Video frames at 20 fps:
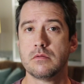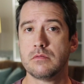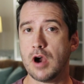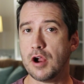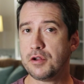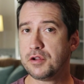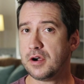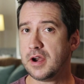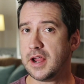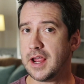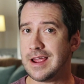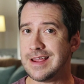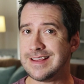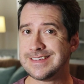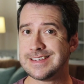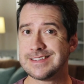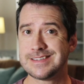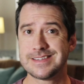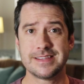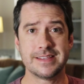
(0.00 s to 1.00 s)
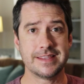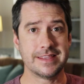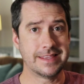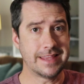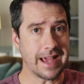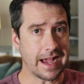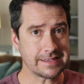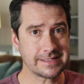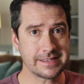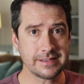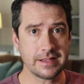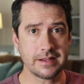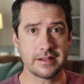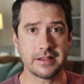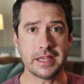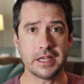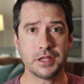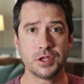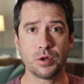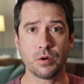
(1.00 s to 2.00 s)
Rotary engines doesn't
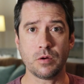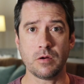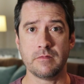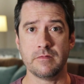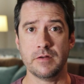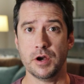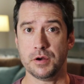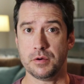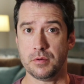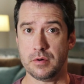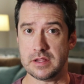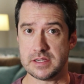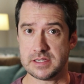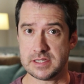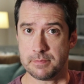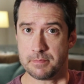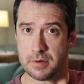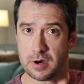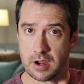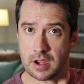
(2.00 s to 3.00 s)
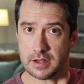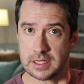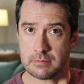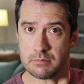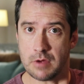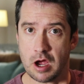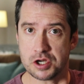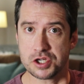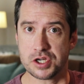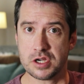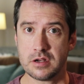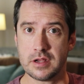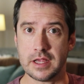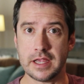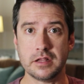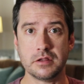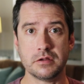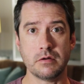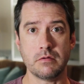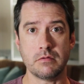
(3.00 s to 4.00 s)
need to convert reciprocating motion
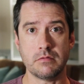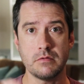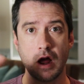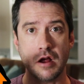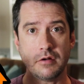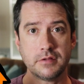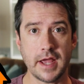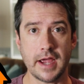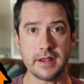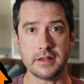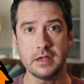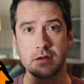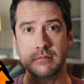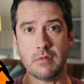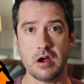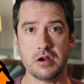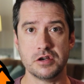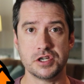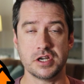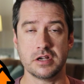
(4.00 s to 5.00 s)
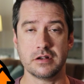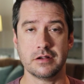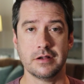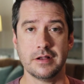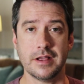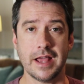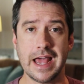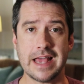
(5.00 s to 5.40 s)
into rotating motion